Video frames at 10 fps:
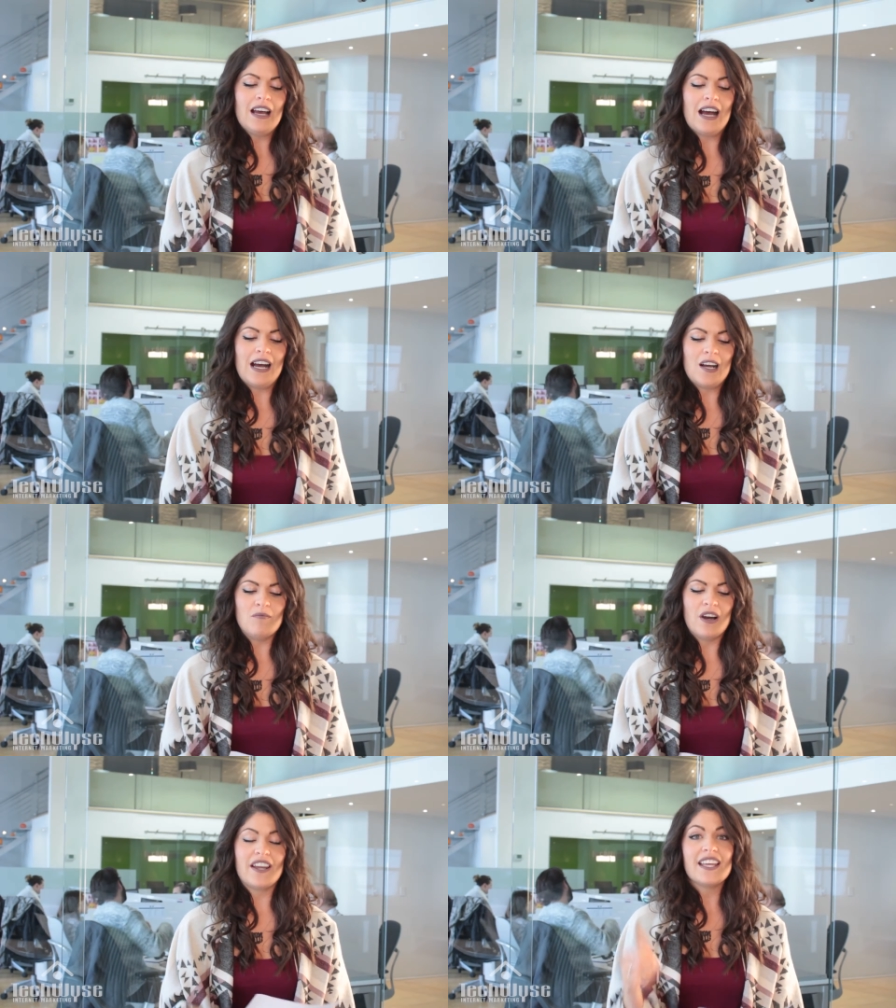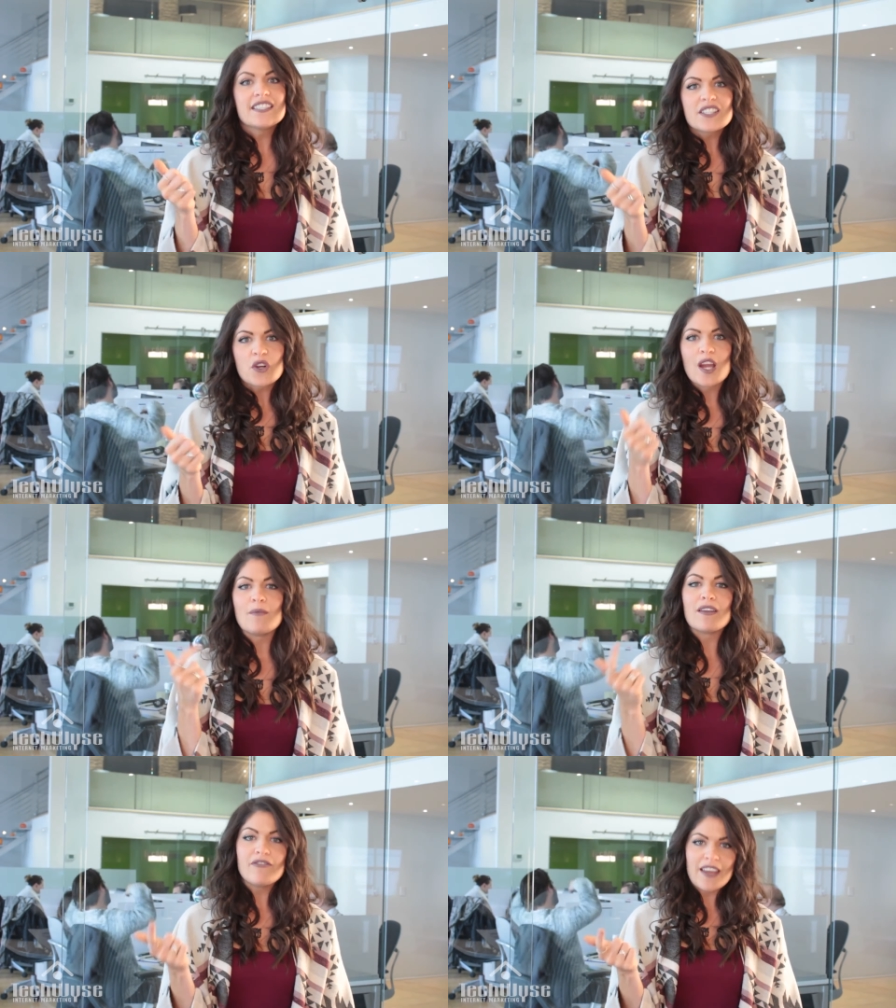on
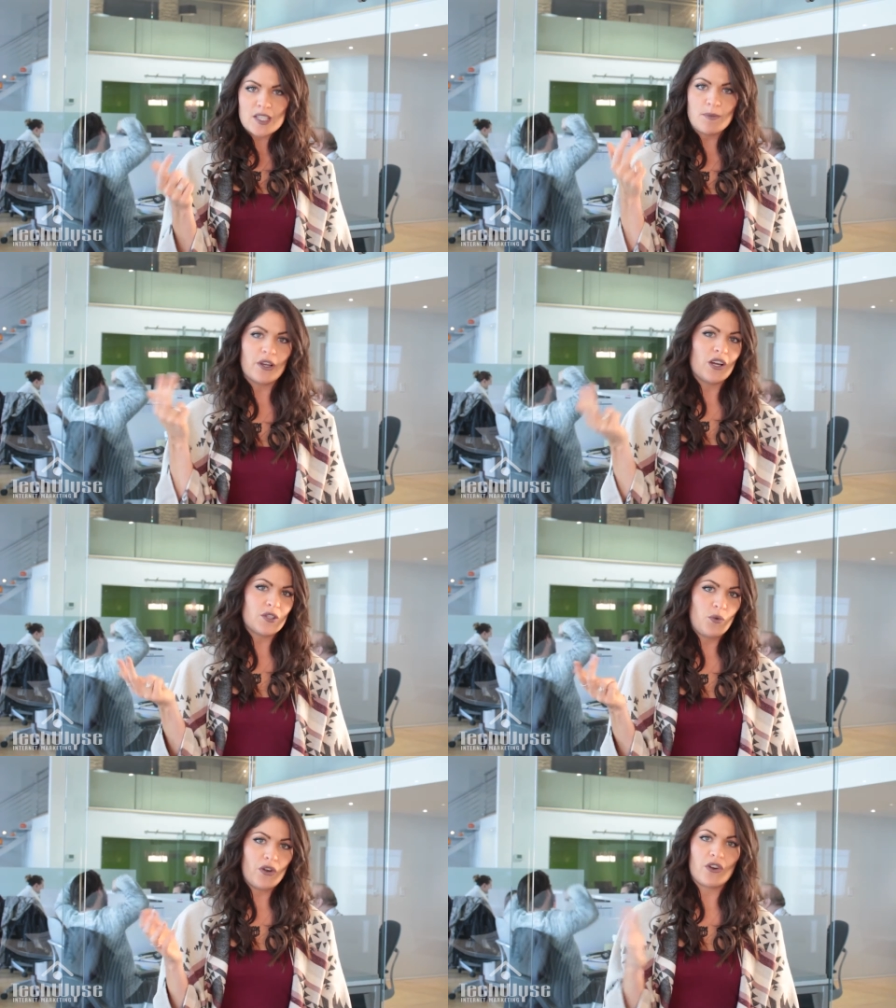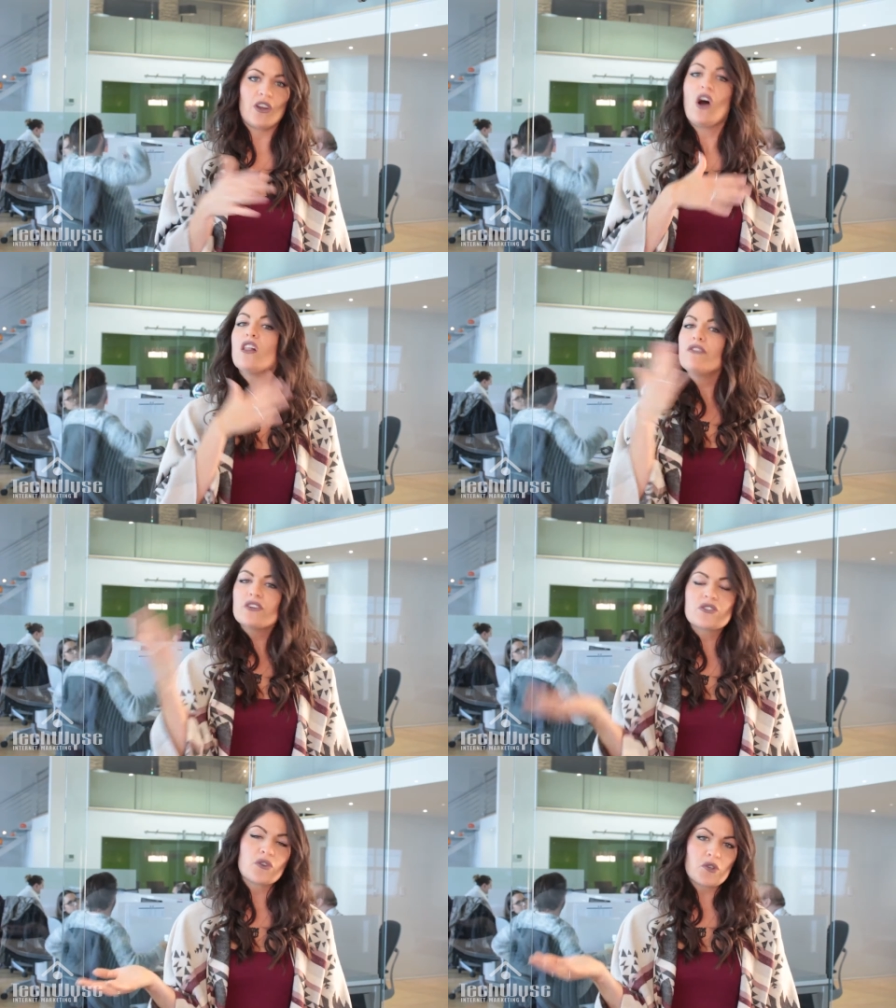Instagram, on Facebook, on Twitter, on all of
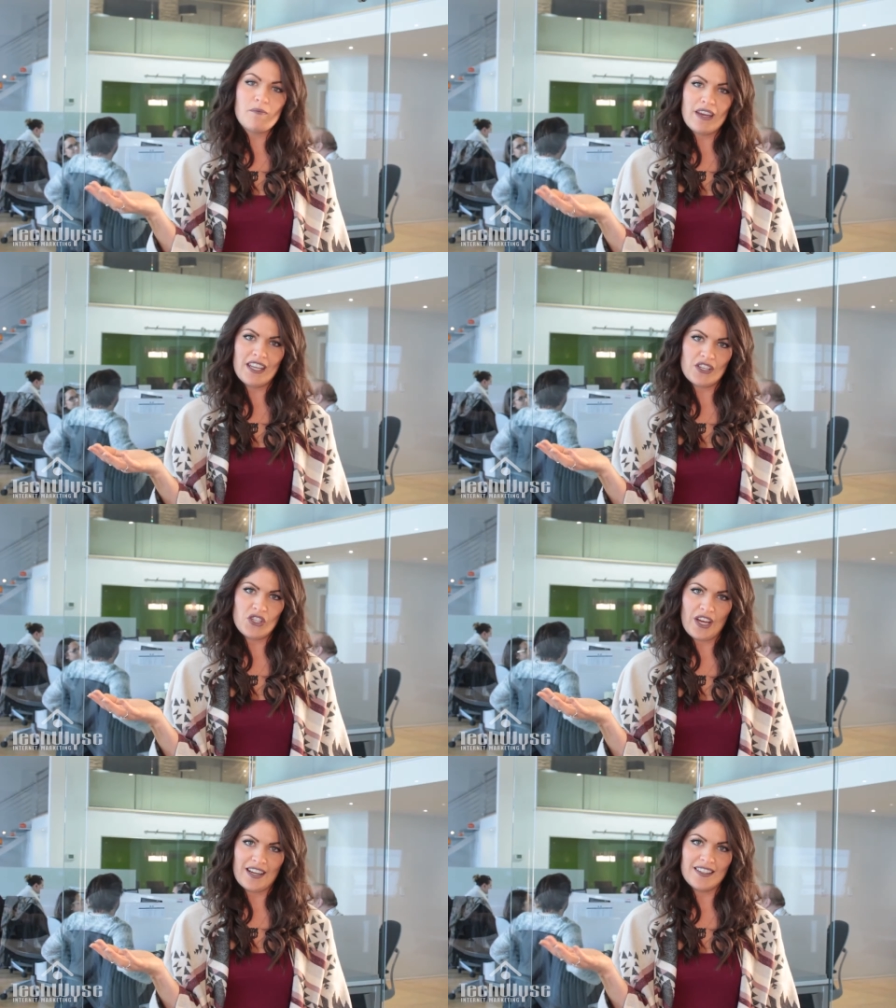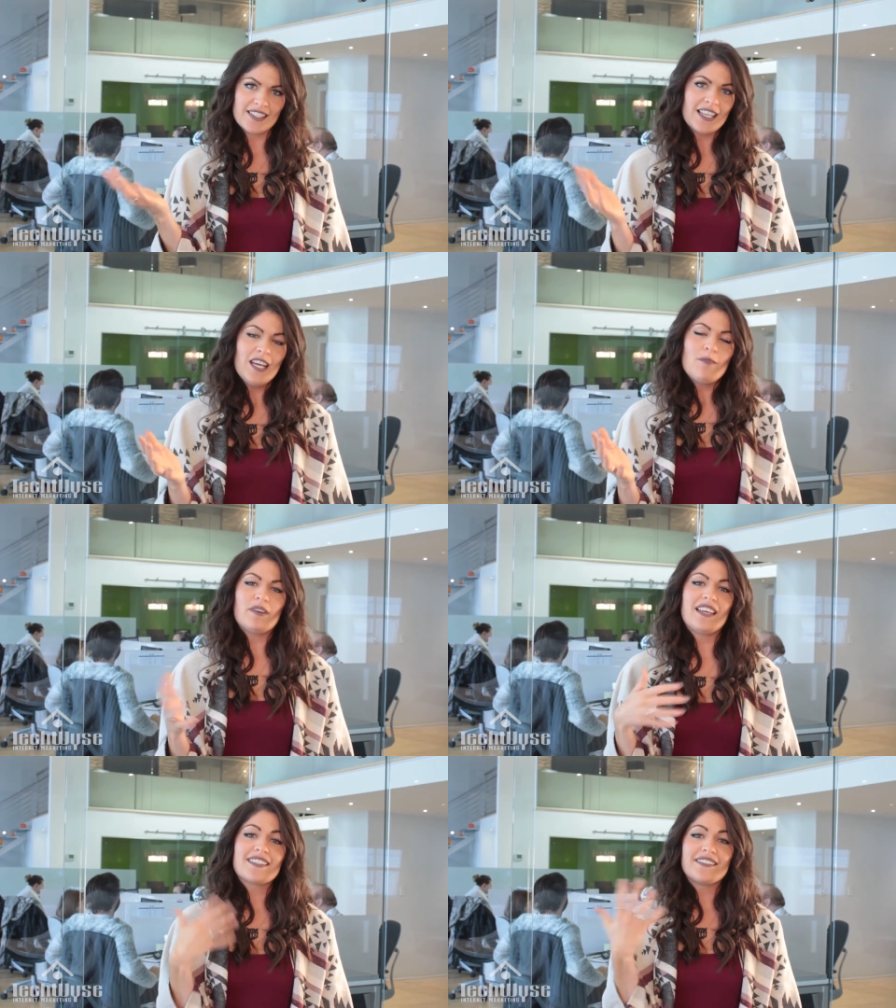your social media channels.
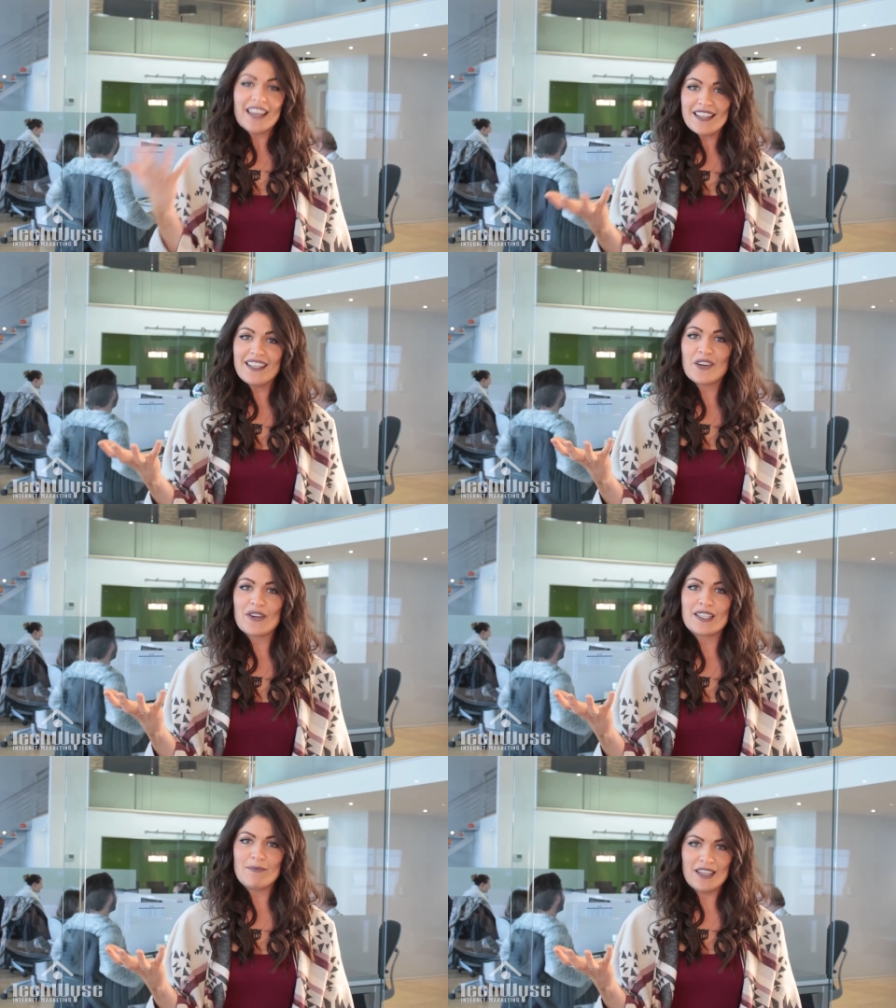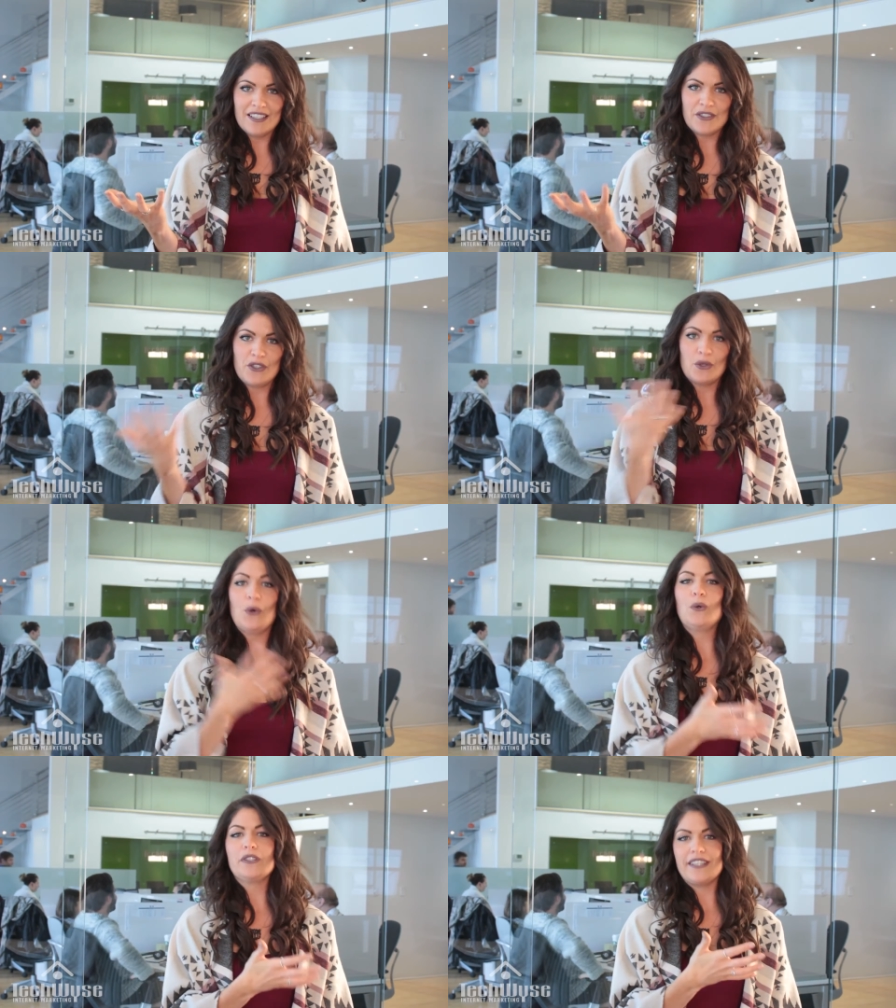But that's likely going to be under
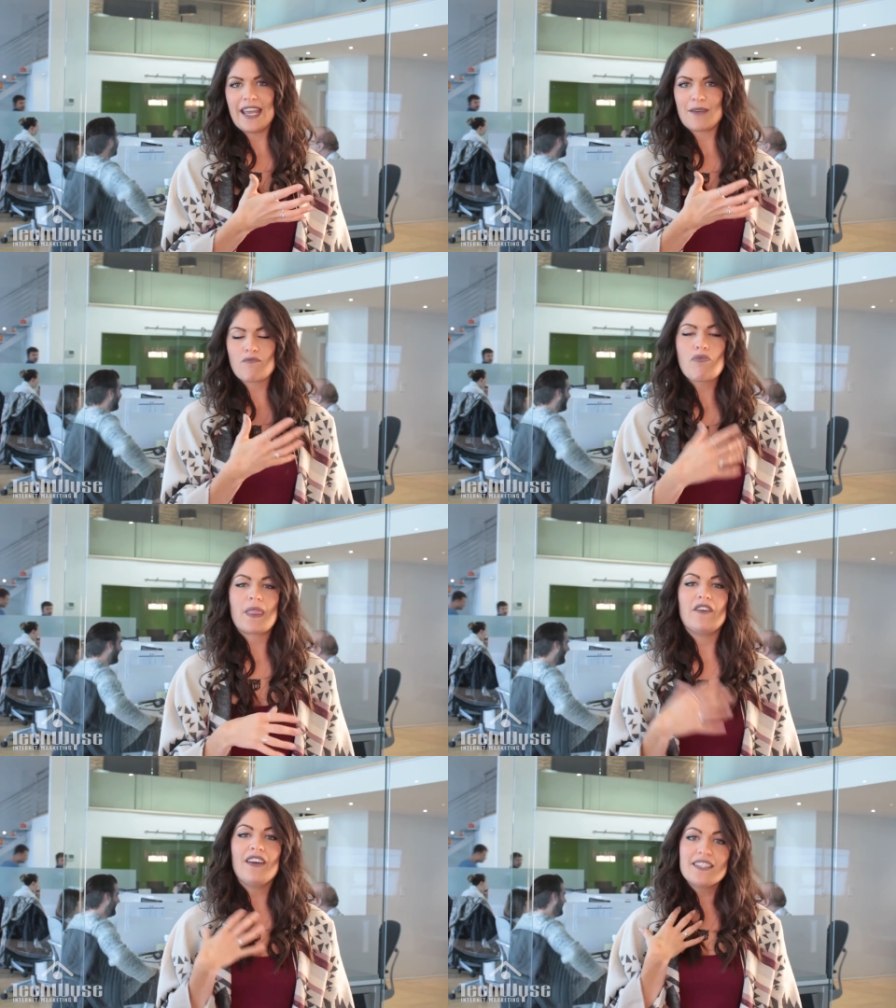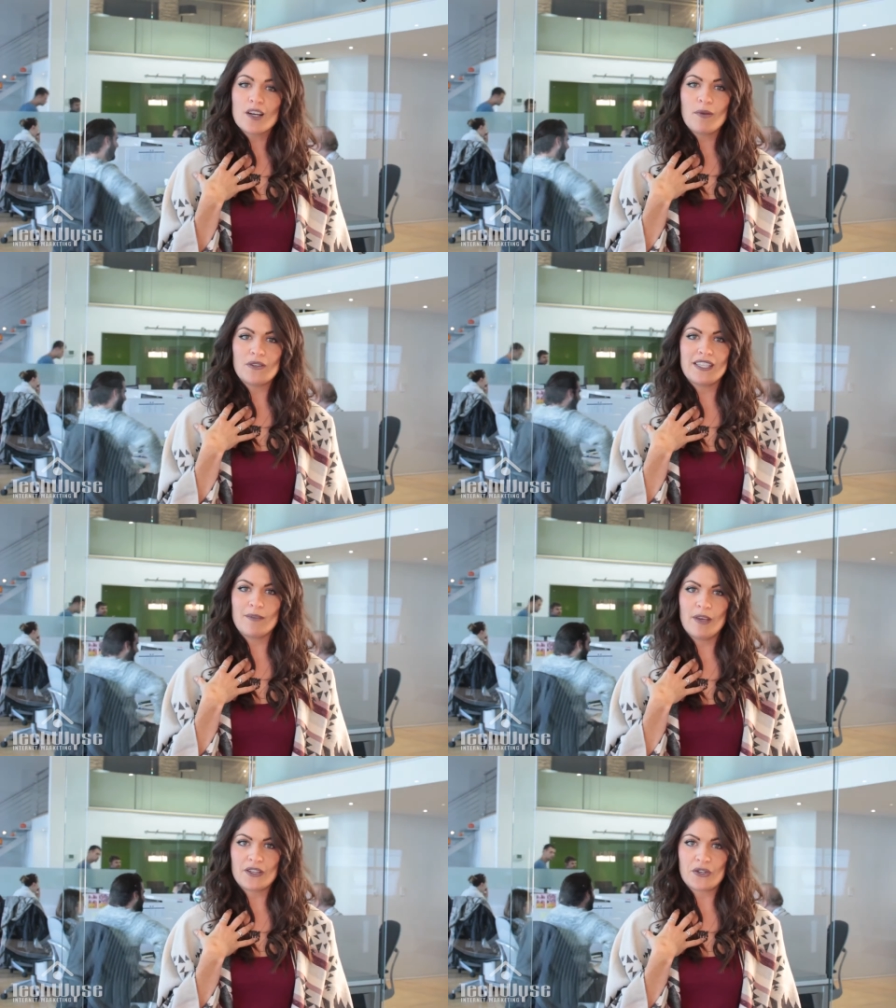your old name. If I start
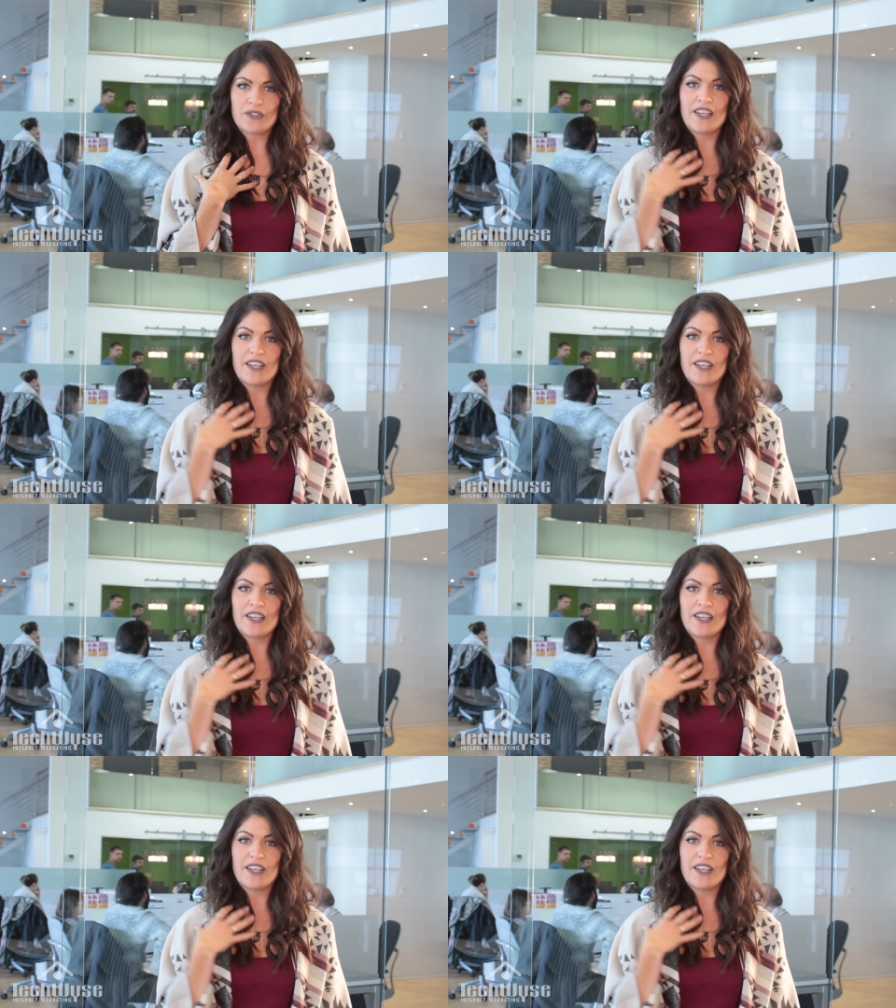posting pictures